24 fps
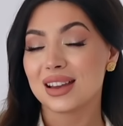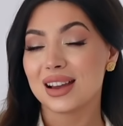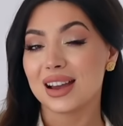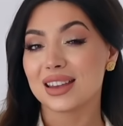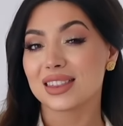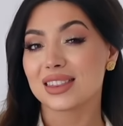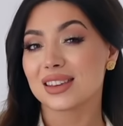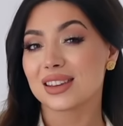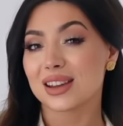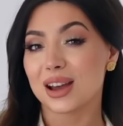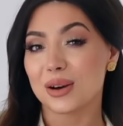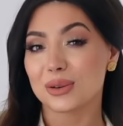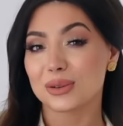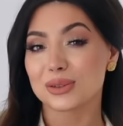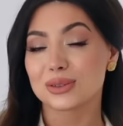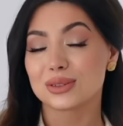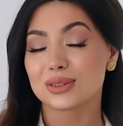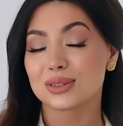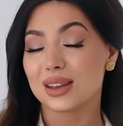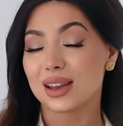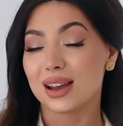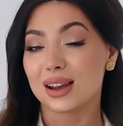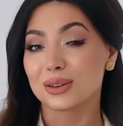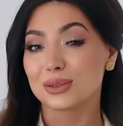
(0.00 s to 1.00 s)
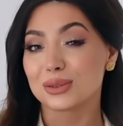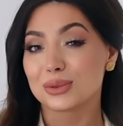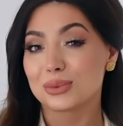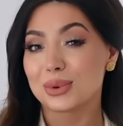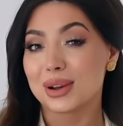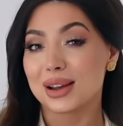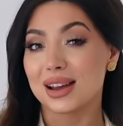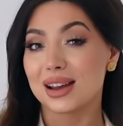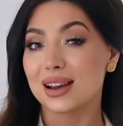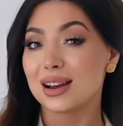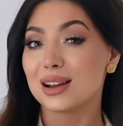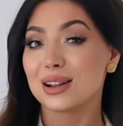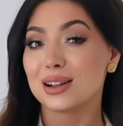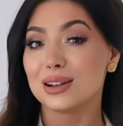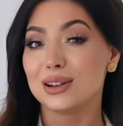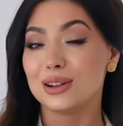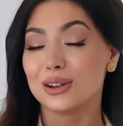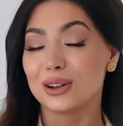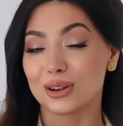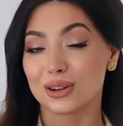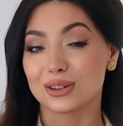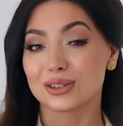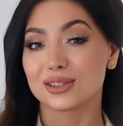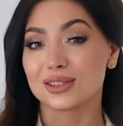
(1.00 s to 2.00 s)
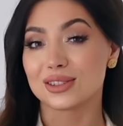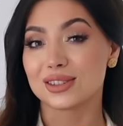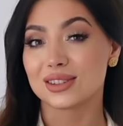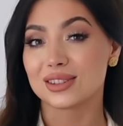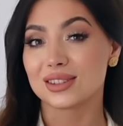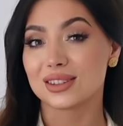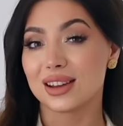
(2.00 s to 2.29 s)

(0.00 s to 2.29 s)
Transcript: I think I would, I would wear a lot.